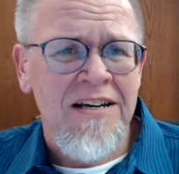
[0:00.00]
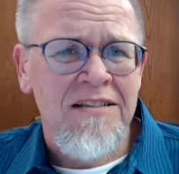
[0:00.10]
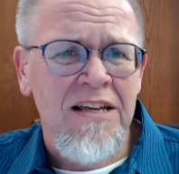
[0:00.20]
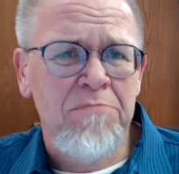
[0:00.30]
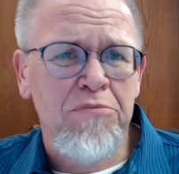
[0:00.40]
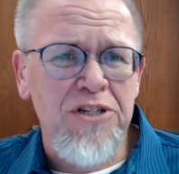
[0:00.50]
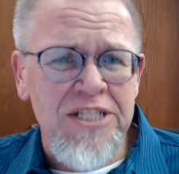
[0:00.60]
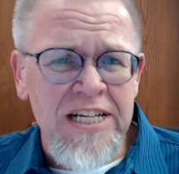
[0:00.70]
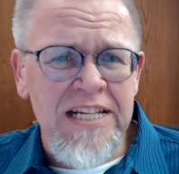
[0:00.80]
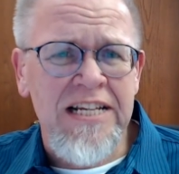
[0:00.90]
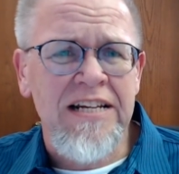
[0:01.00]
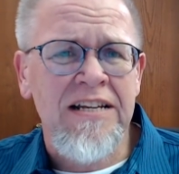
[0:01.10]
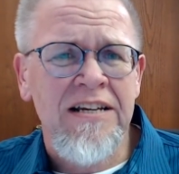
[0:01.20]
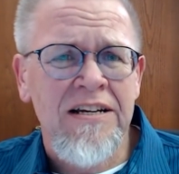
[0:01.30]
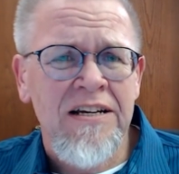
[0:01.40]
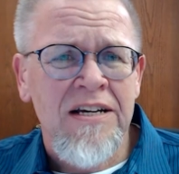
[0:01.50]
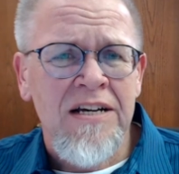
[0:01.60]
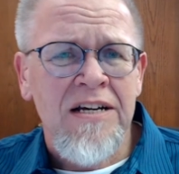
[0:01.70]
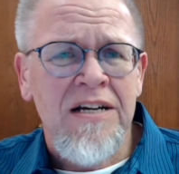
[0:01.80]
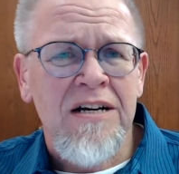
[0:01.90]
that preceded.
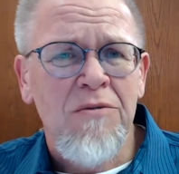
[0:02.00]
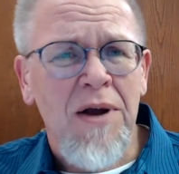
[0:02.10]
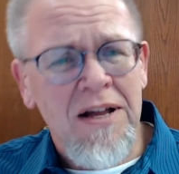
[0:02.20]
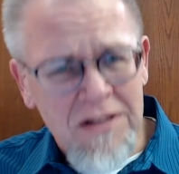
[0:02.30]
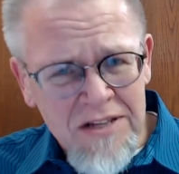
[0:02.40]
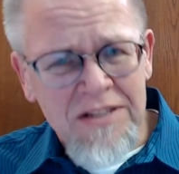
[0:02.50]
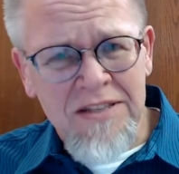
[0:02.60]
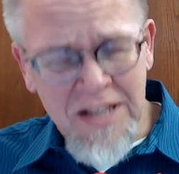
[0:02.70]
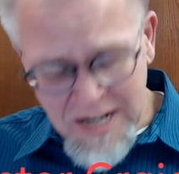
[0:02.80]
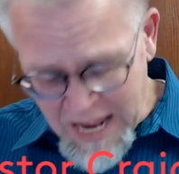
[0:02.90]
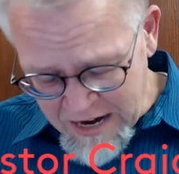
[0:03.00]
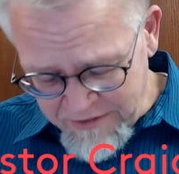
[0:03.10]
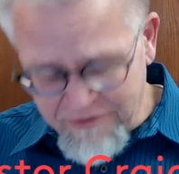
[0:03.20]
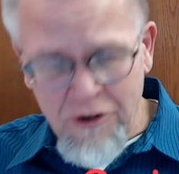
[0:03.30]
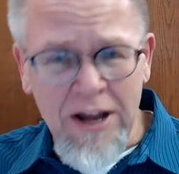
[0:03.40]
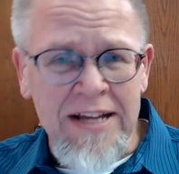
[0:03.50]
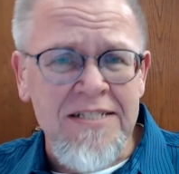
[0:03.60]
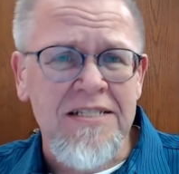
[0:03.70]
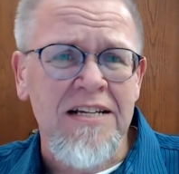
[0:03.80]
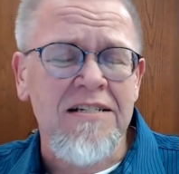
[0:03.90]
Well, uh, the Latin
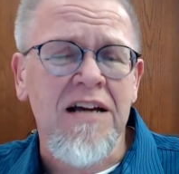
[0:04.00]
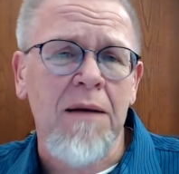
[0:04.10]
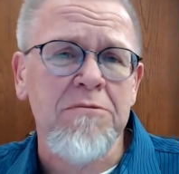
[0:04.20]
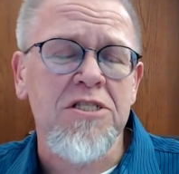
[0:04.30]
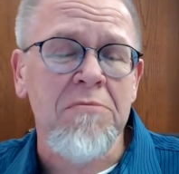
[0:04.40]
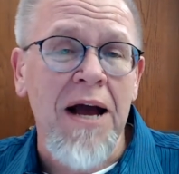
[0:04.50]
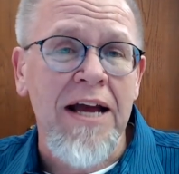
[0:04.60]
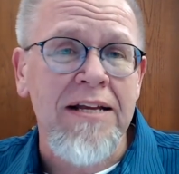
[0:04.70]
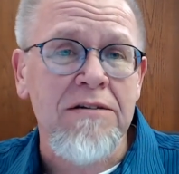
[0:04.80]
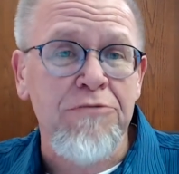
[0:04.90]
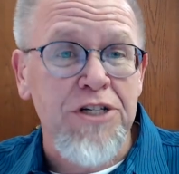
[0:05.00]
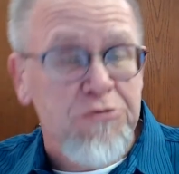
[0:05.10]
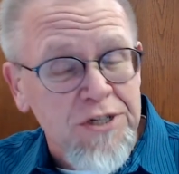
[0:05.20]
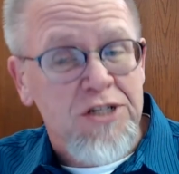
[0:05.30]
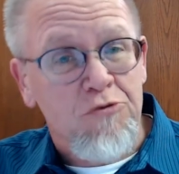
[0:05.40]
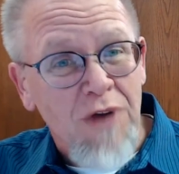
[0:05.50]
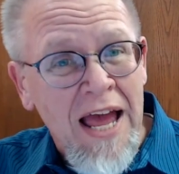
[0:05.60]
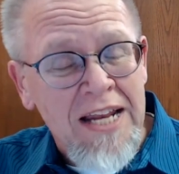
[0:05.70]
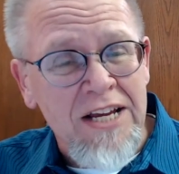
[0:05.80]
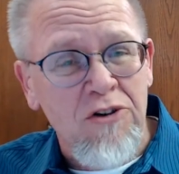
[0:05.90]
phrase that comes to mind, which was a
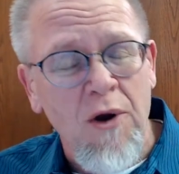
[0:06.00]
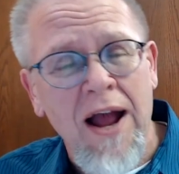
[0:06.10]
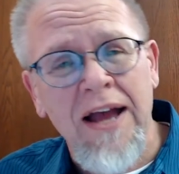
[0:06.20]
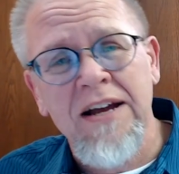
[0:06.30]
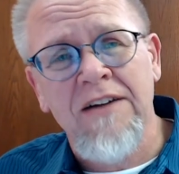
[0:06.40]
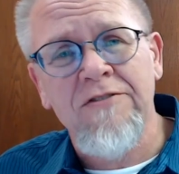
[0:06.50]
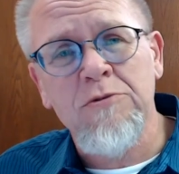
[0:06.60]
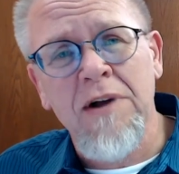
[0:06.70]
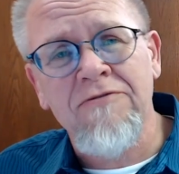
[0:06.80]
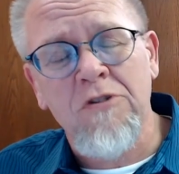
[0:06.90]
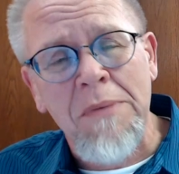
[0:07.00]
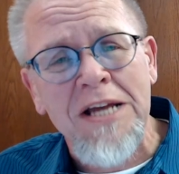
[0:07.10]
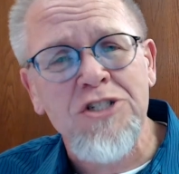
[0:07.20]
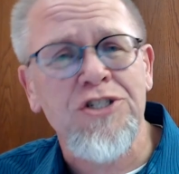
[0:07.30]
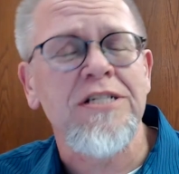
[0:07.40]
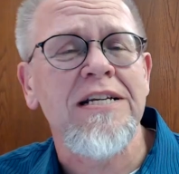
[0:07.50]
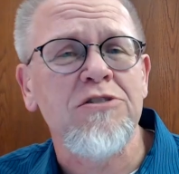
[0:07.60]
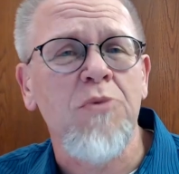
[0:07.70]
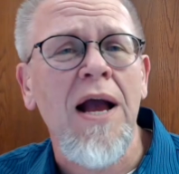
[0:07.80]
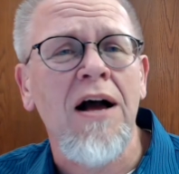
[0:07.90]
rally cry of the Reformation as
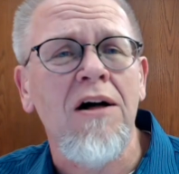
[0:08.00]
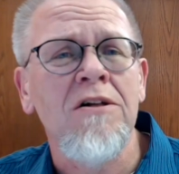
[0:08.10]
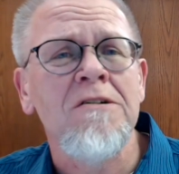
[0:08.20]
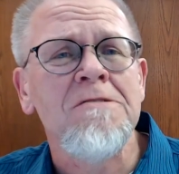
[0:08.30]
well,